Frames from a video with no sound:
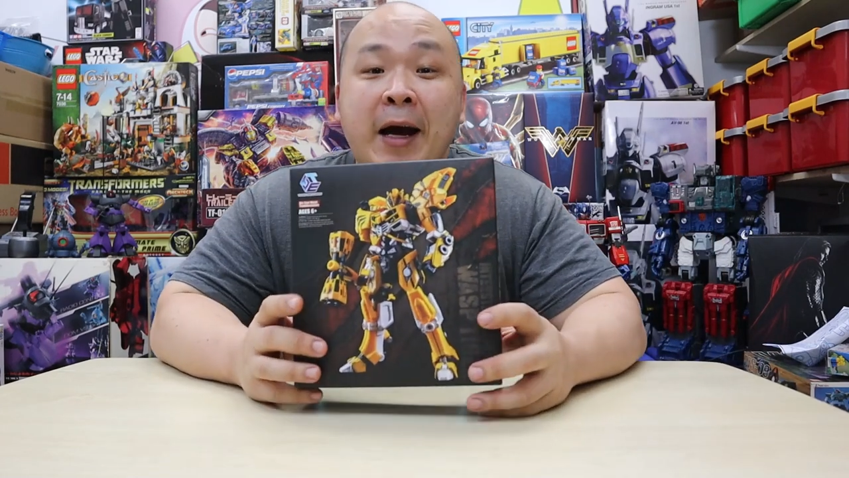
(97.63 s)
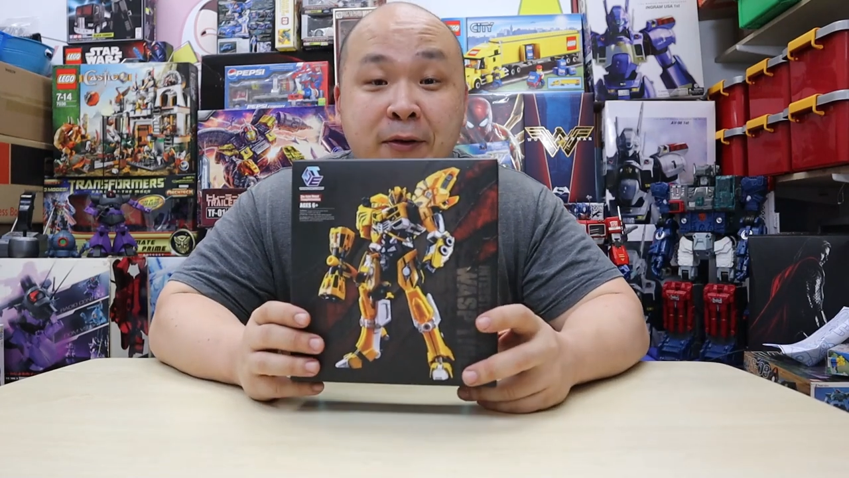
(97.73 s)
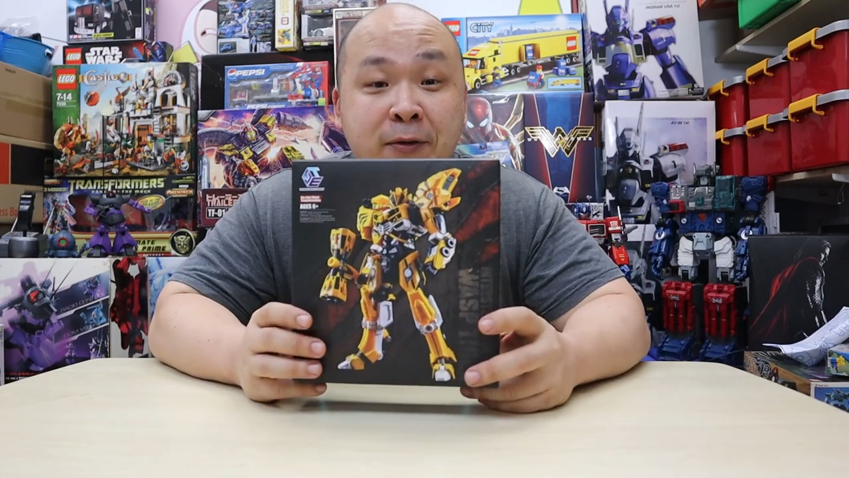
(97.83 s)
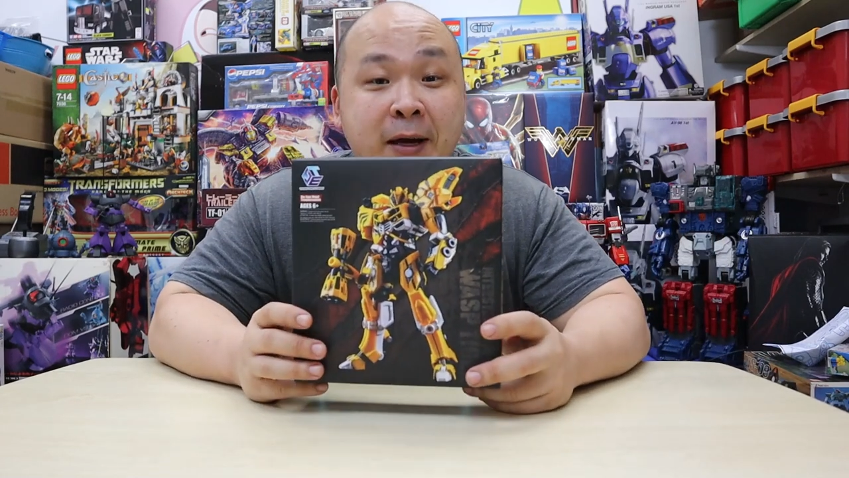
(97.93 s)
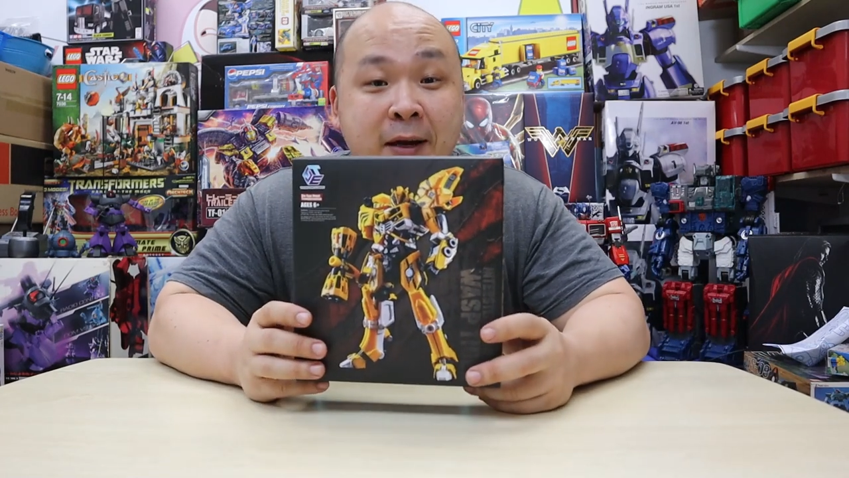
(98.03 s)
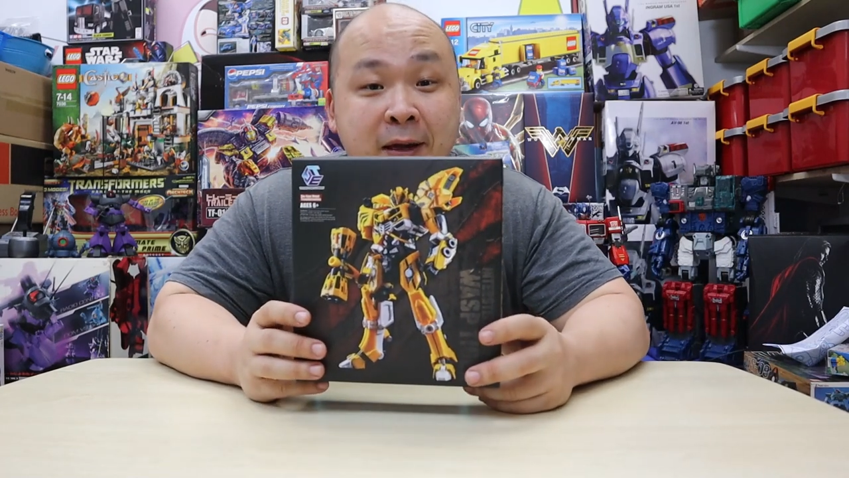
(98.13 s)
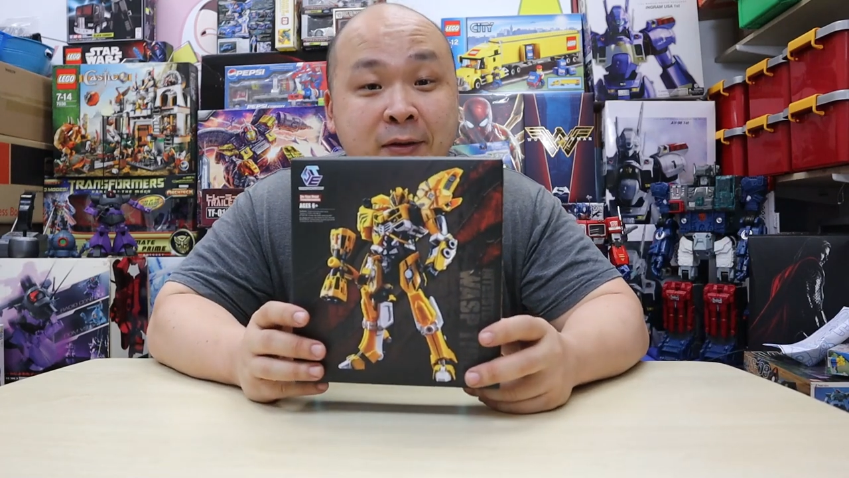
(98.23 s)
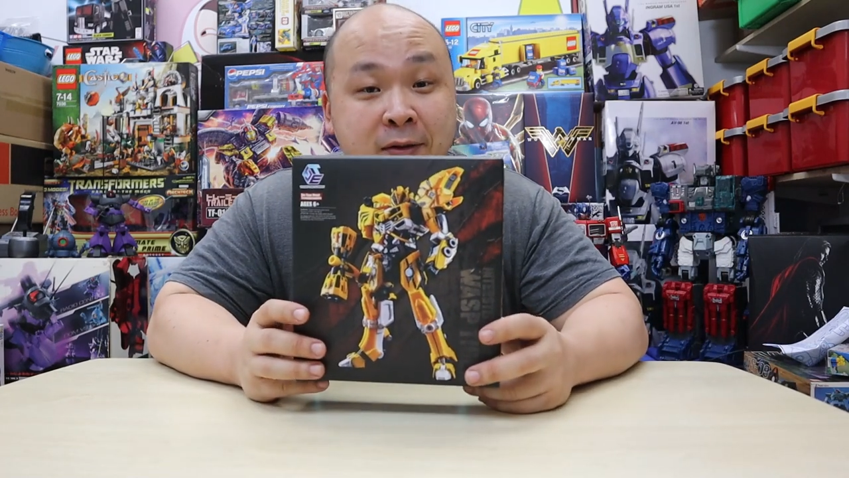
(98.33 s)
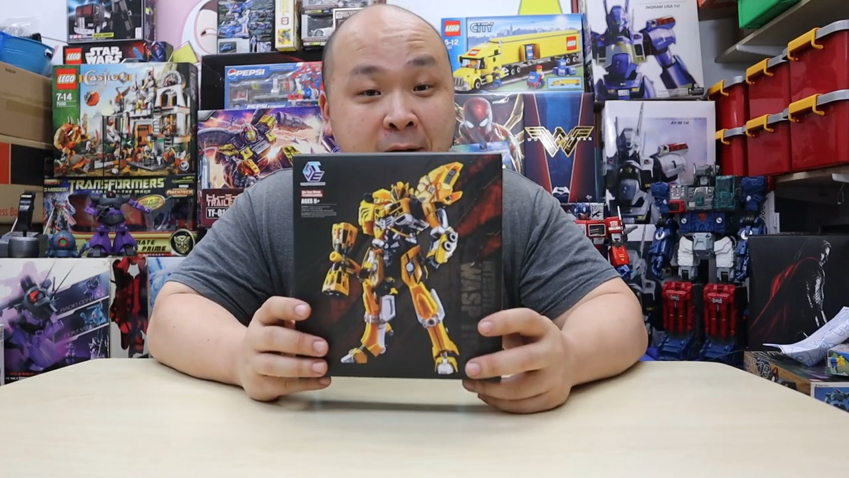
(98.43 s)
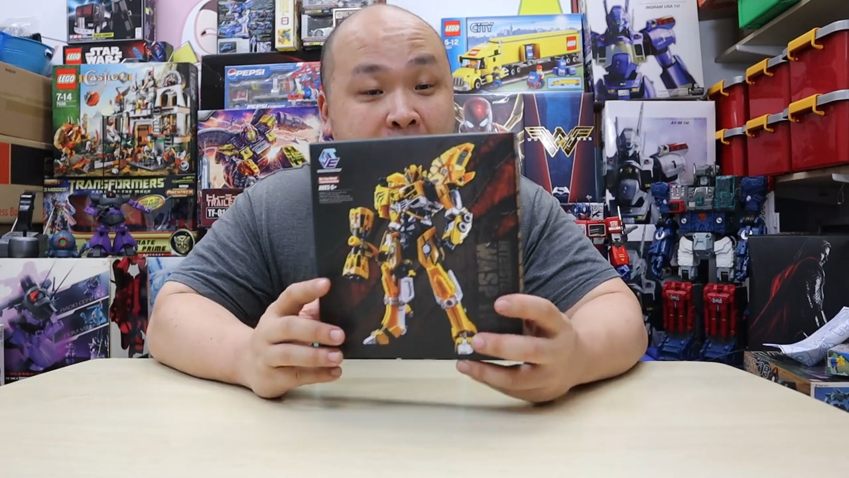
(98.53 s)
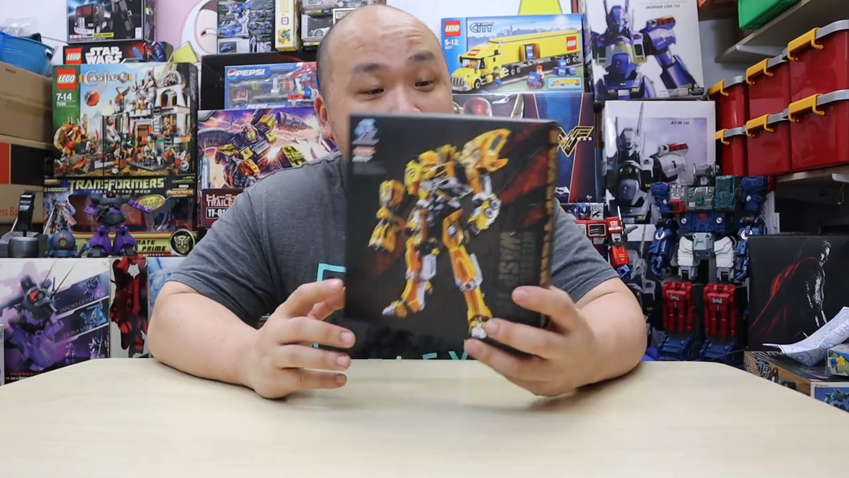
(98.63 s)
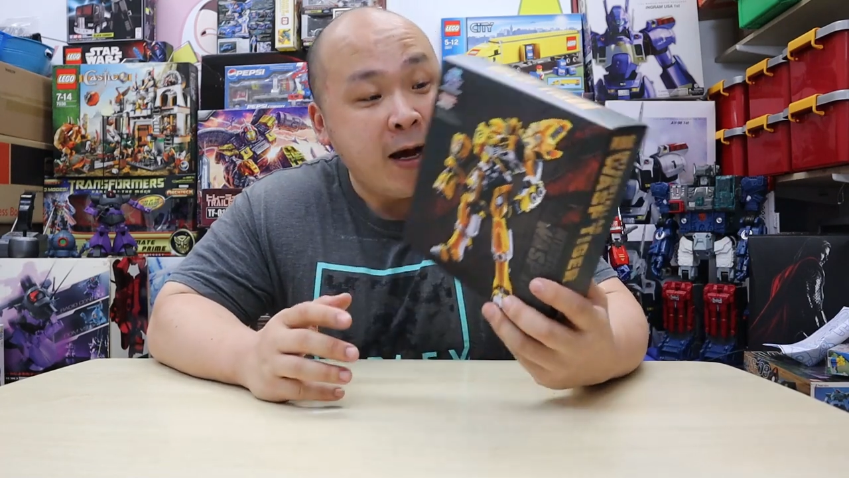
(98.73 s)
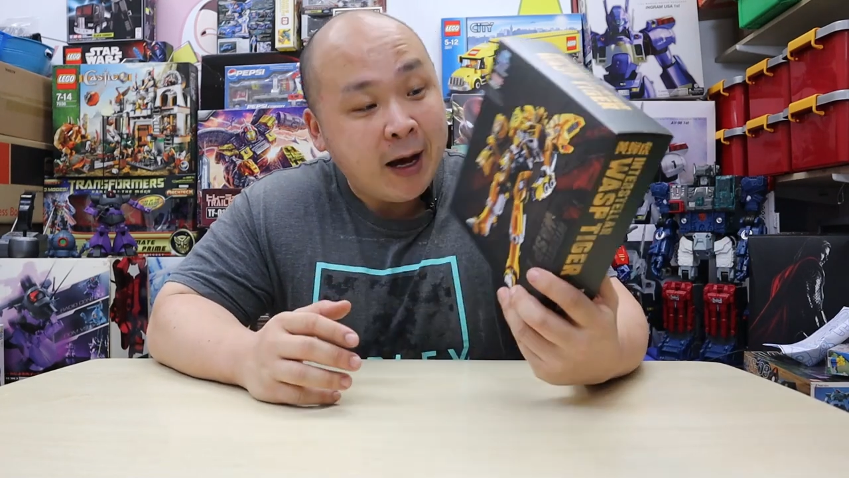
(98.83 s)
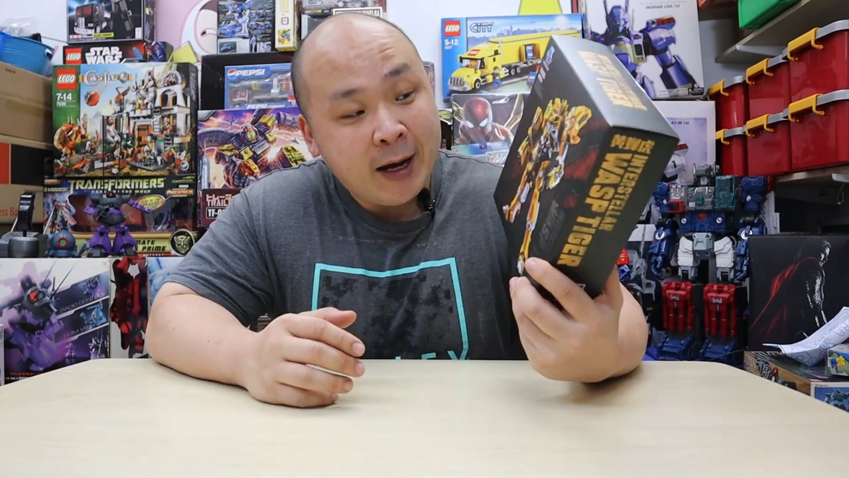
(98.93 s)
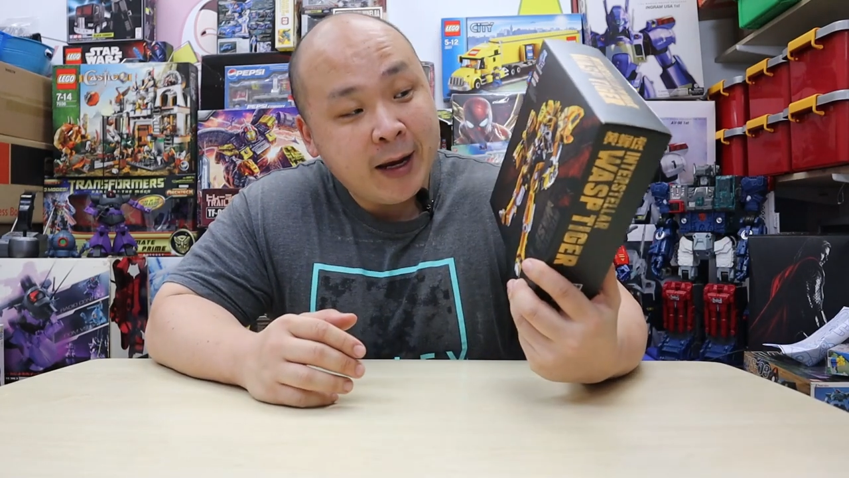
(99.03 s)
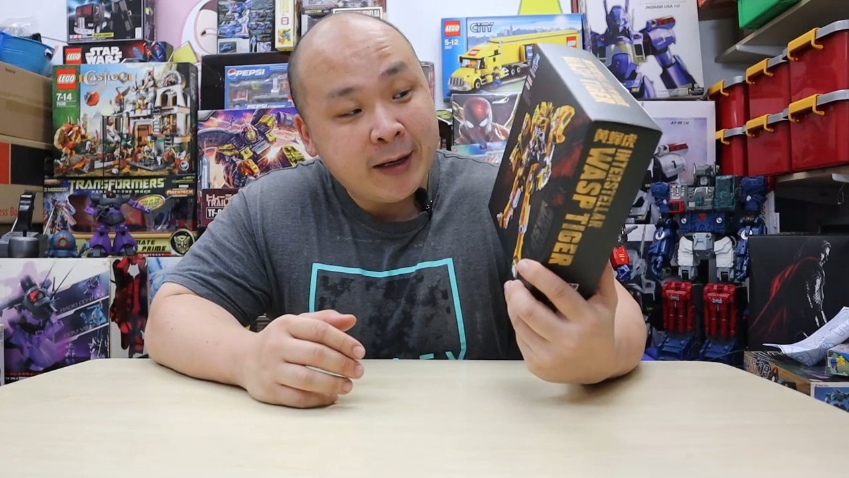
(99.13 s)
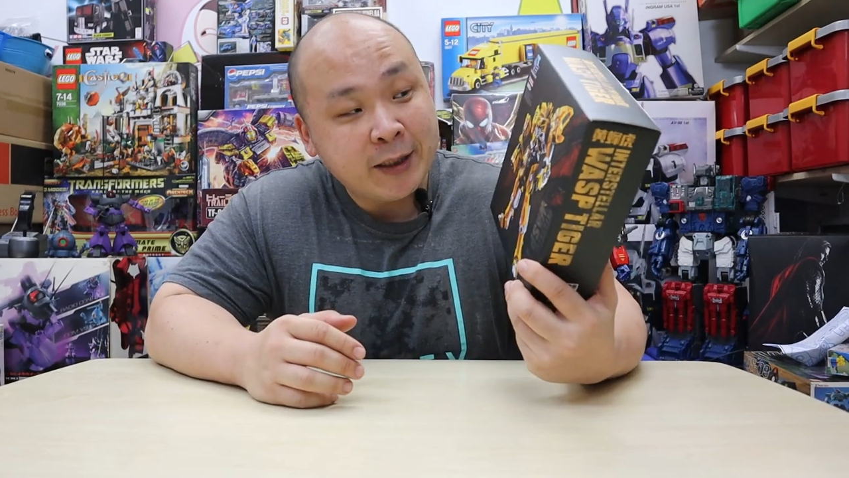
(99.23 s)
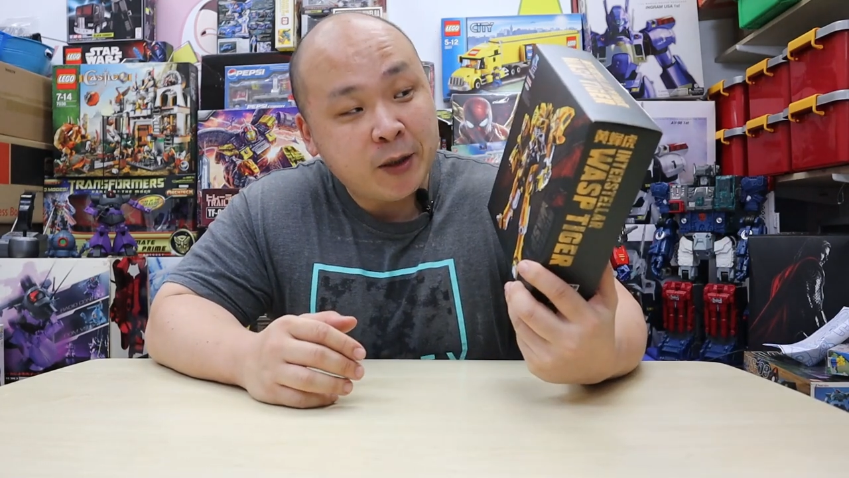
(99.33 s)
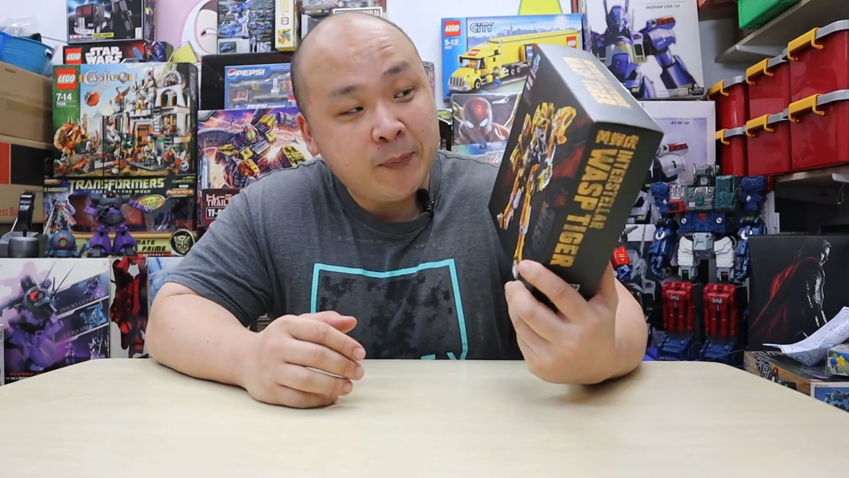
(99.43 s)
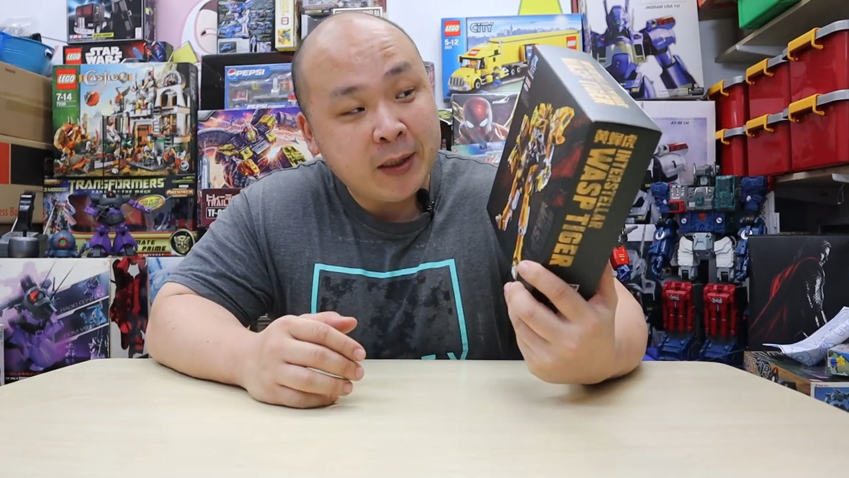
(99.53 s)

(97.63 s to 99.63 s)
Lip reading: As you guys had saw, I had actually